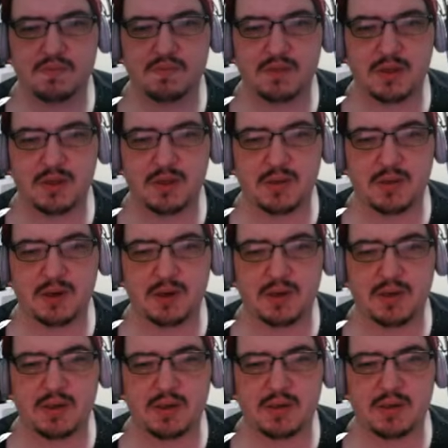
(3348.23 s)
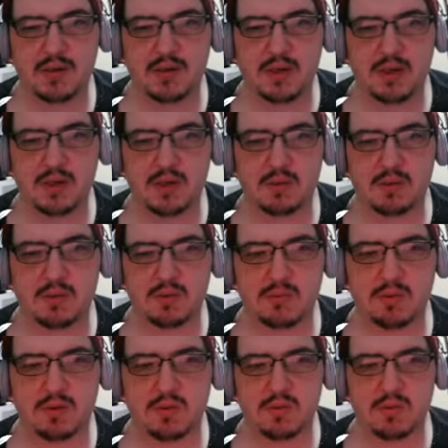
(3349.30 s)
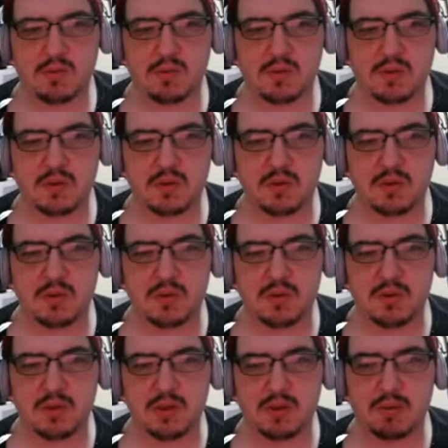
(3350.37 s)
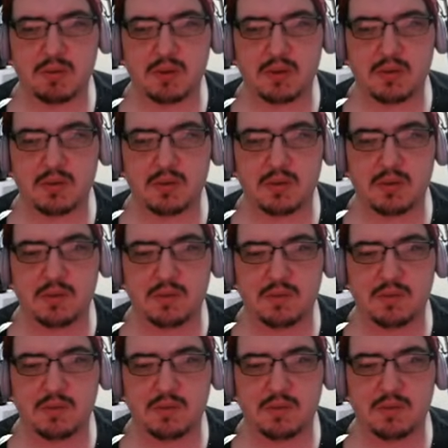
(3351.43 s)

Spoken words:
Are you guarding your kangaroo bones? Oh, you're sleeping. Good.